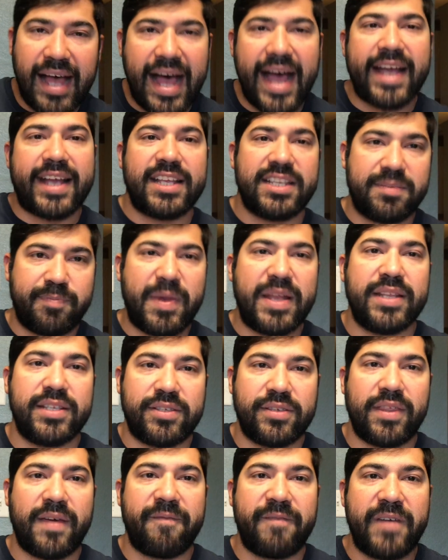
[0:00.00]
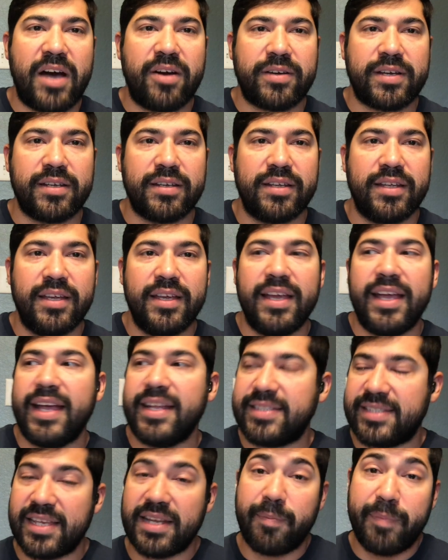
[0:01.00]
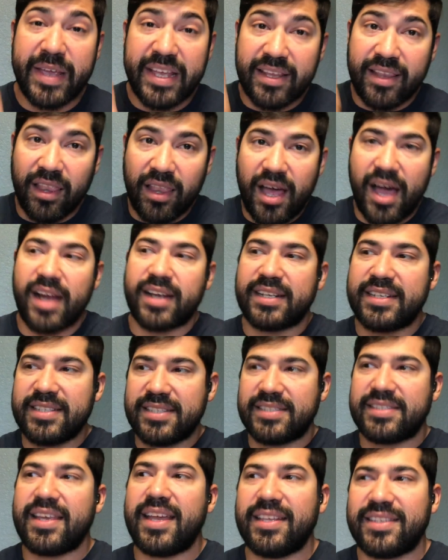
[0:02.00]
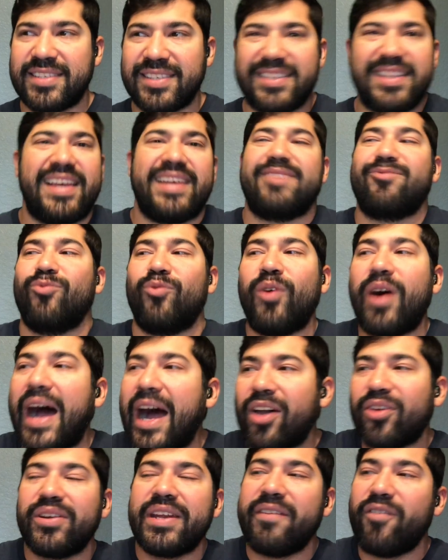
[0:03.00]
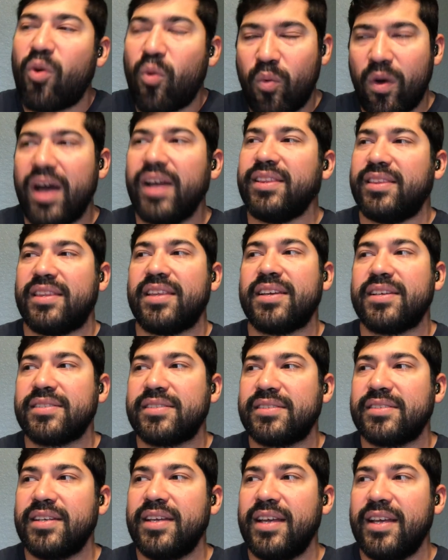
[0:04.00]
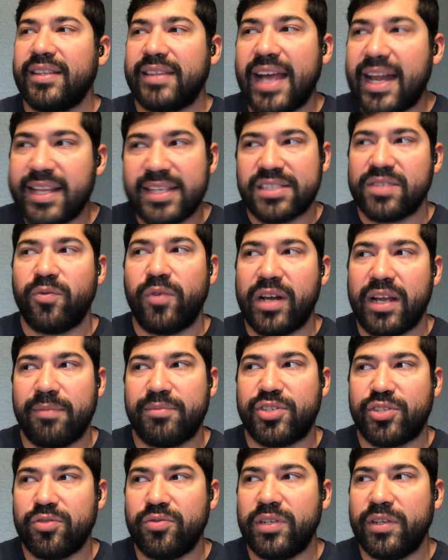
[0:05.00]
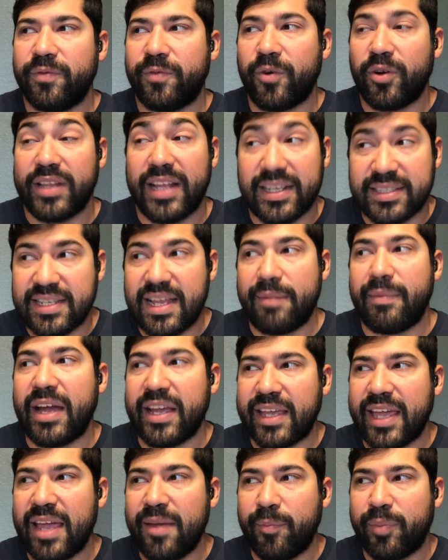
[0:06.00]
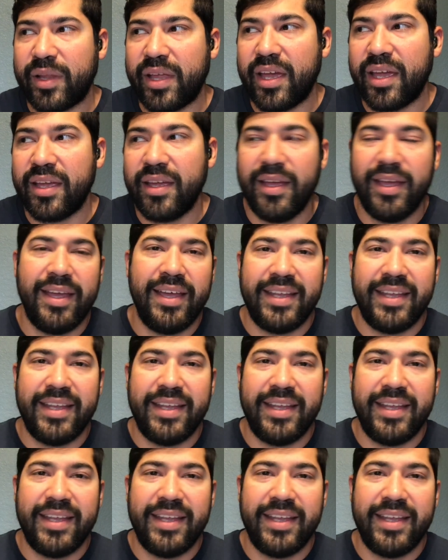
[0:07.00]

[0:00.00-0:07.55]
I can spend it to the Falcon. Instead of being locked in sets, it's like, well, I don't even want this. That isn't what I'm shooting for. That's not my gameplay.